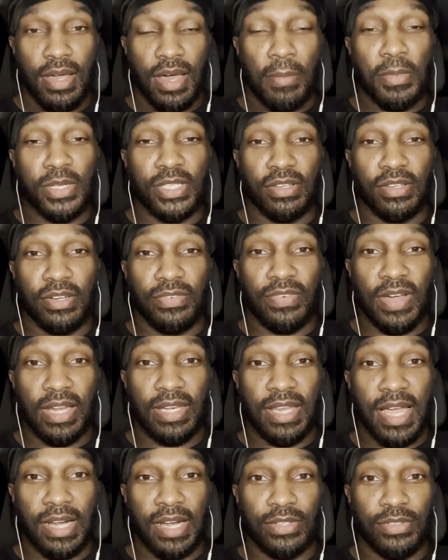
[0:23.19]
I'm a certified
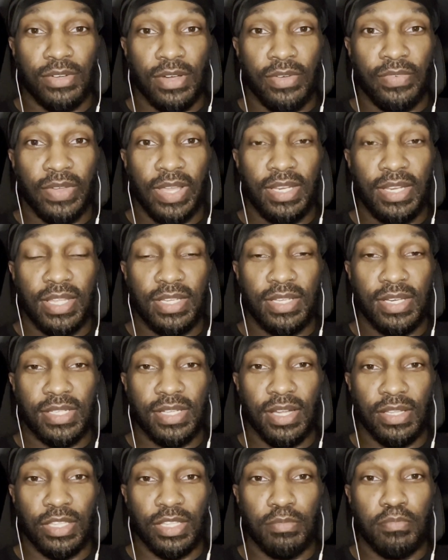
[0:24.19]
doctor of indigenous
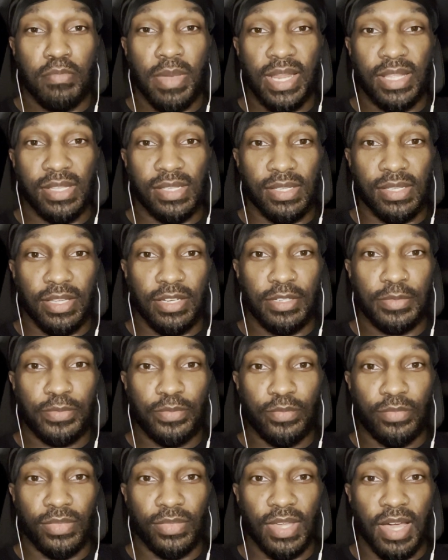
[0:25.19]
health and medicine,
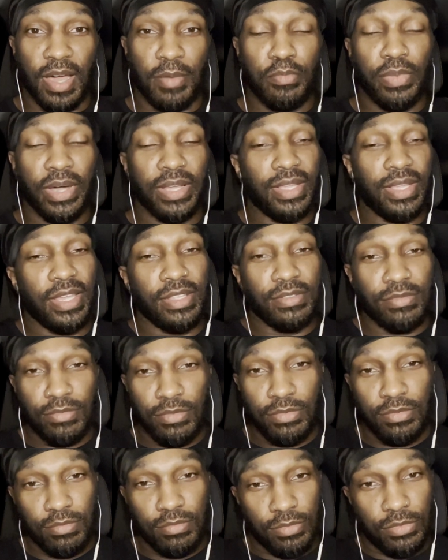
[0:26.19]
but in
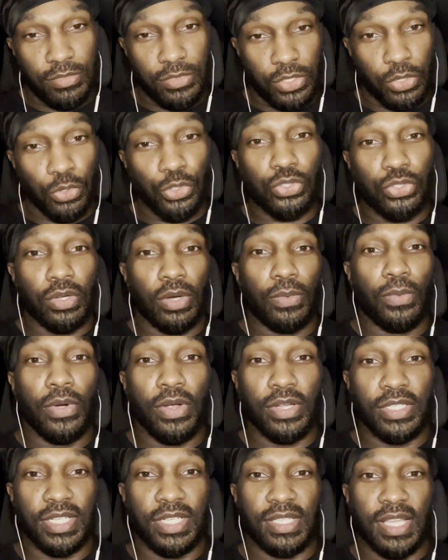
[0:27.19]
two short
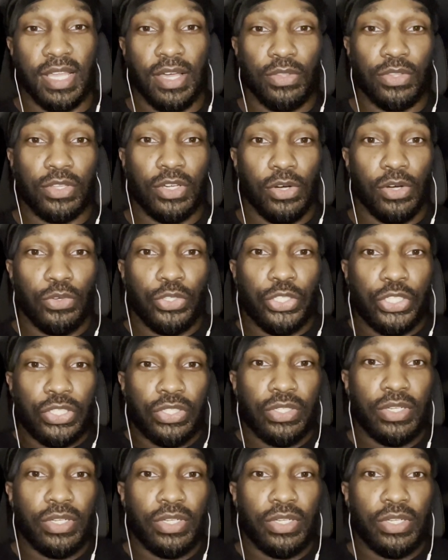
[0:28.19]
words, just a health coach,